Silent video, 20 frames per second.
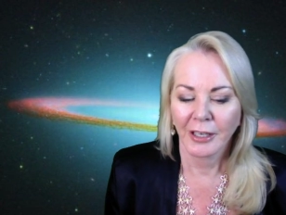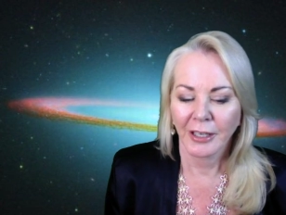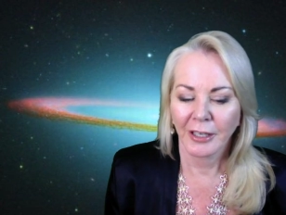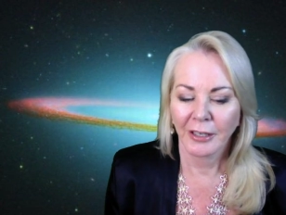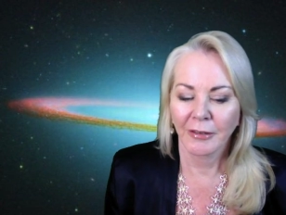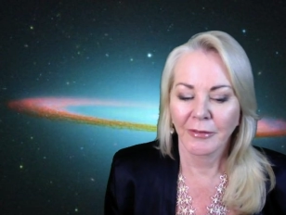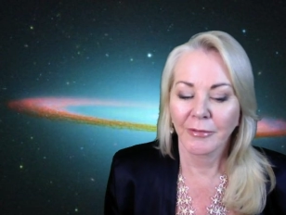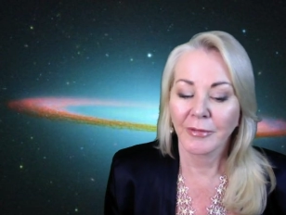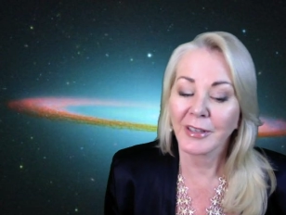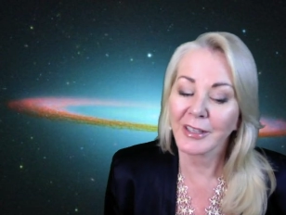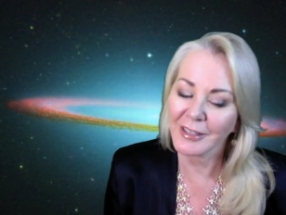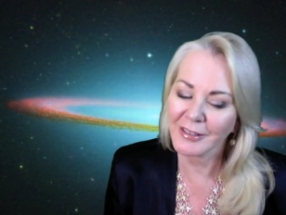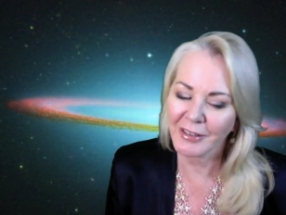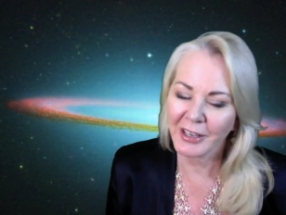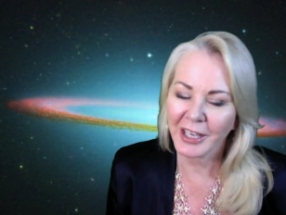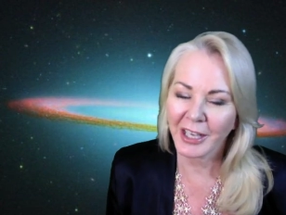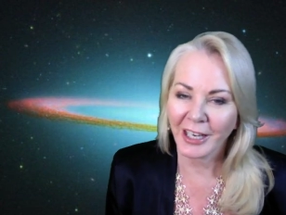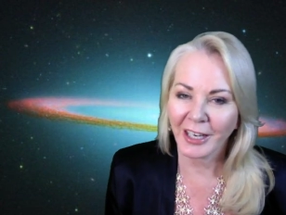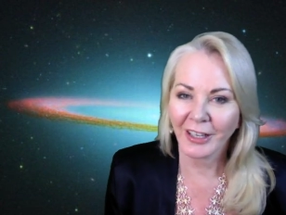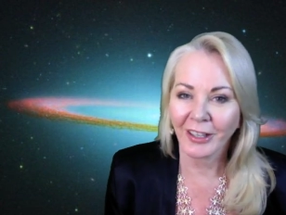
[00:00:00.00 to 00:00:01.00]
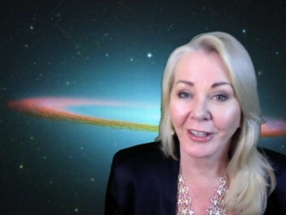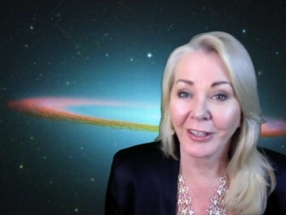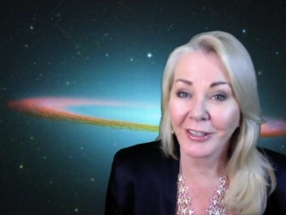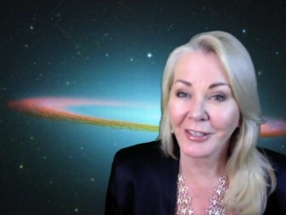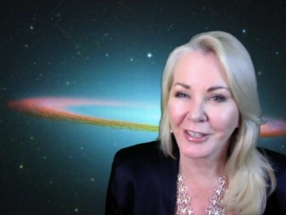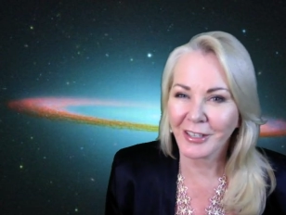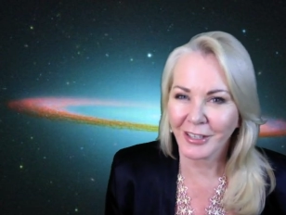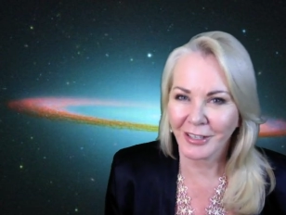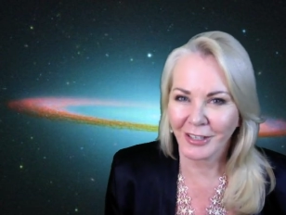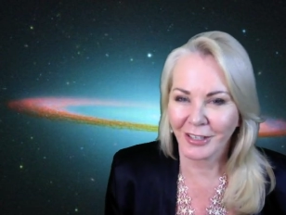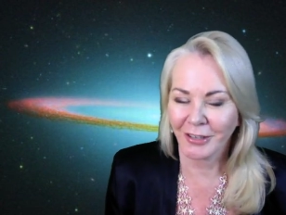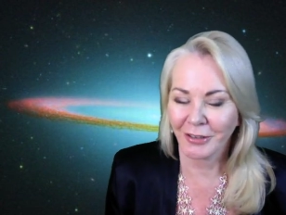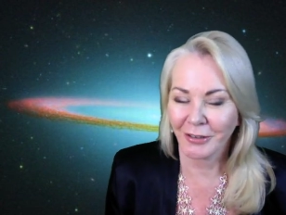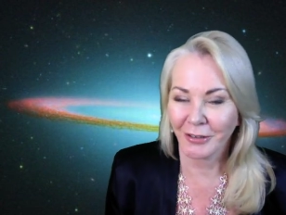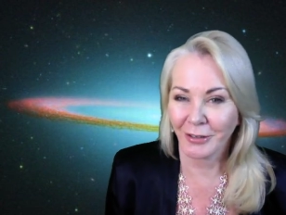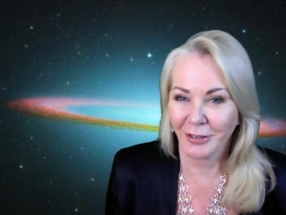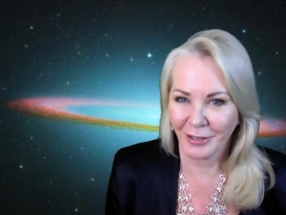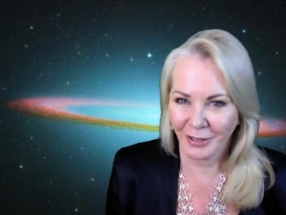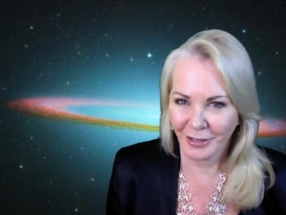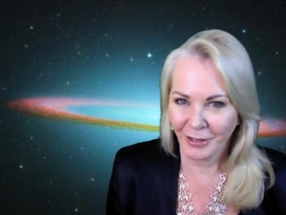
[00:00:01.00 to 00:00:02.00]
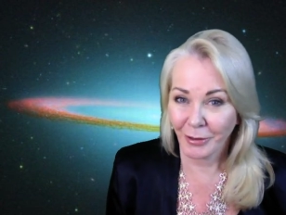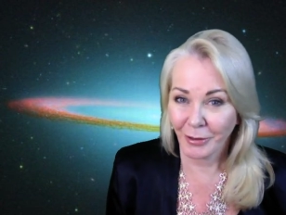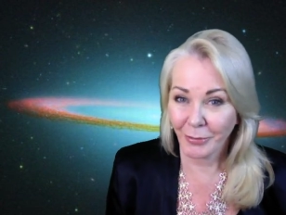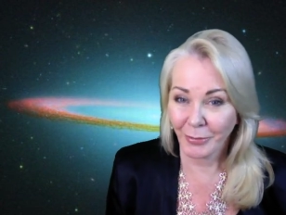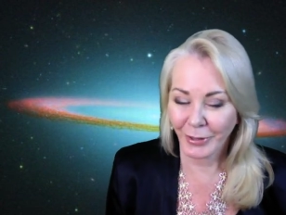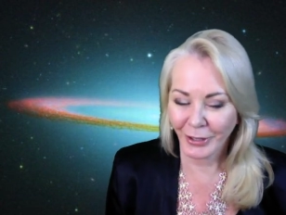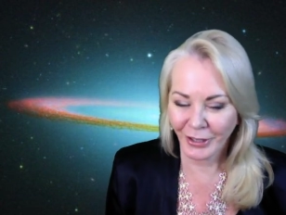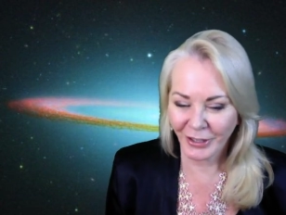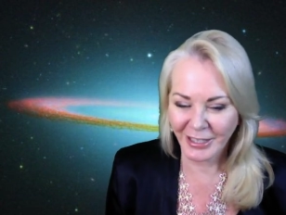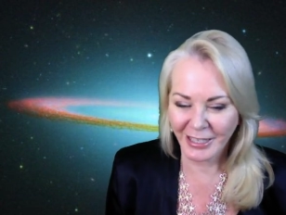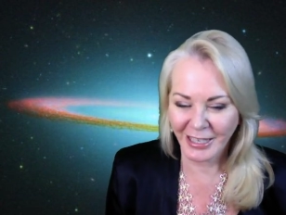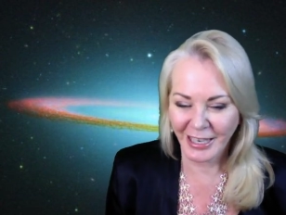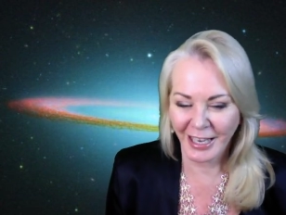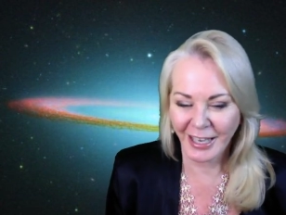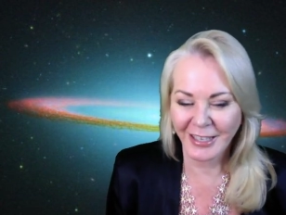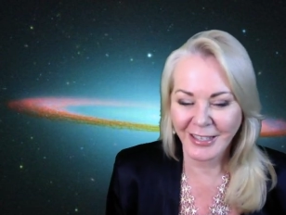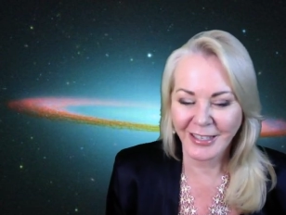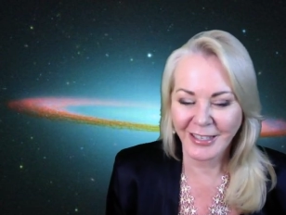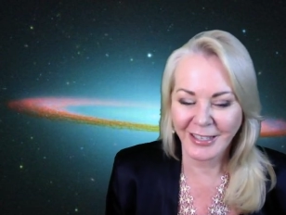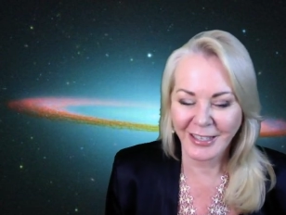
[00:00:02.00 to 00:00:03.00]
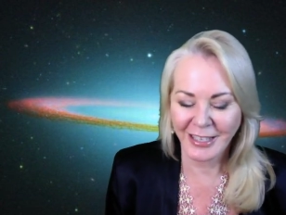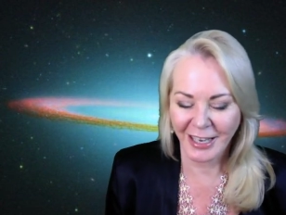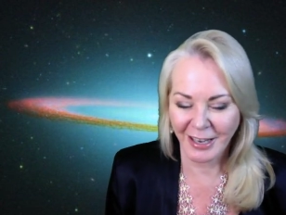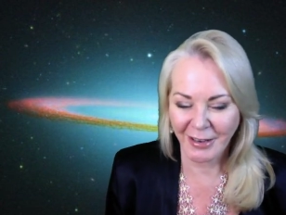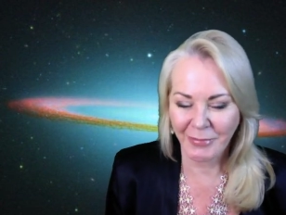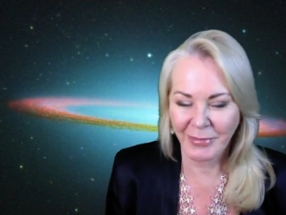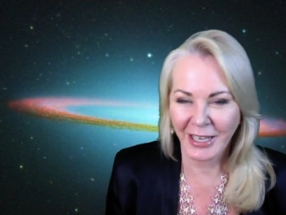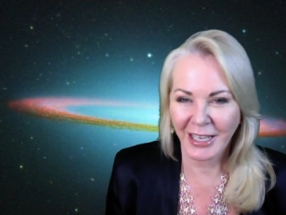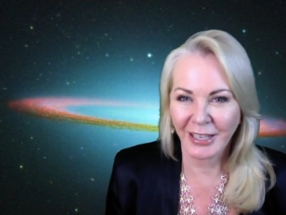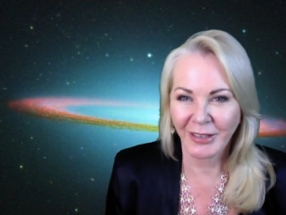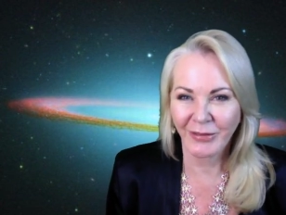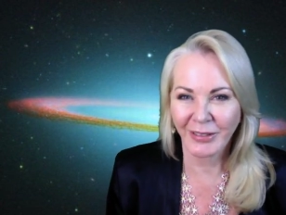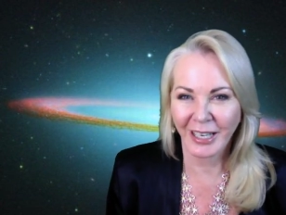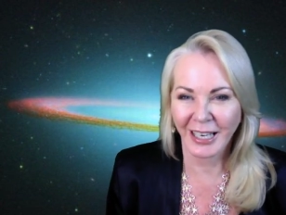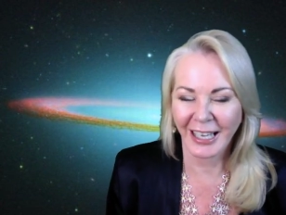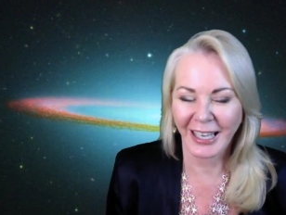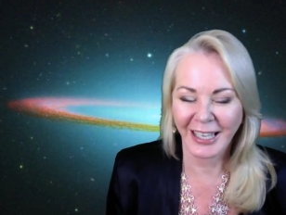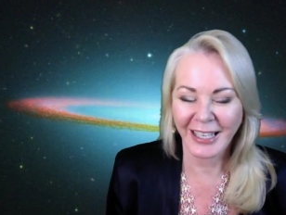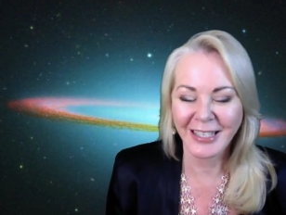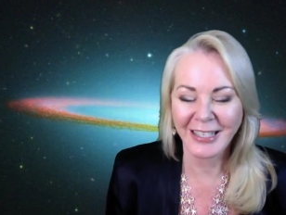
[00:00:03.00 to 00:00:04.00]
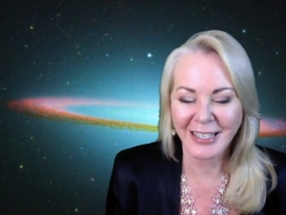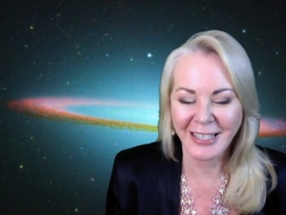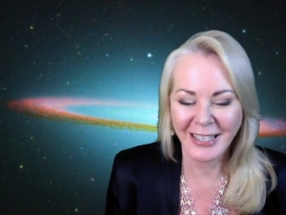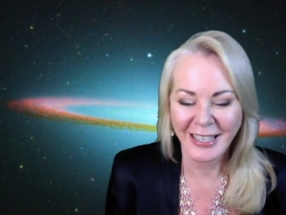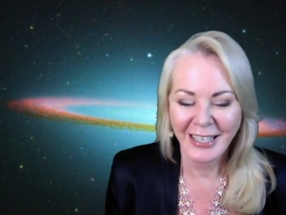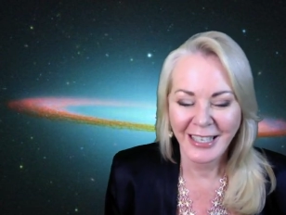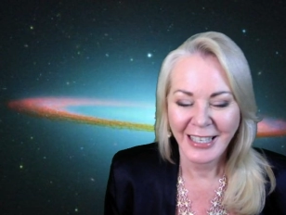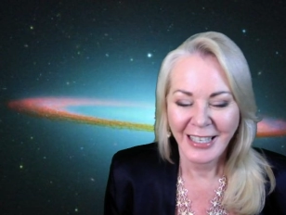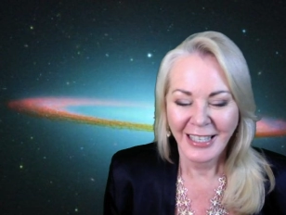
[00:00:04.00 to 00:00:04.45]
it means we're getting closer to your birthday. Start making plans.